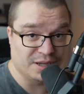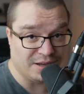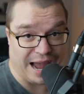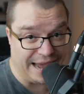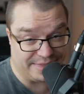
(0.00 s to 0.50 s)

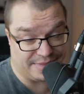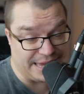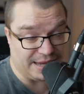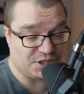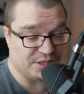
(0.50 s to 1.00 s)
I
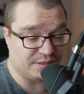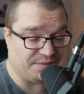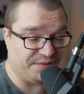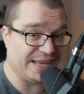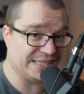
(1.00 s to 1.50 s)
think she's
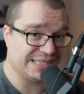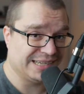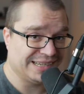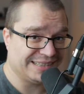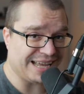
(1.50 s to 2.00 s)
convinced
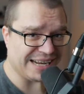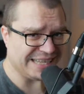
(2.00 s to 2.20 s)
that he's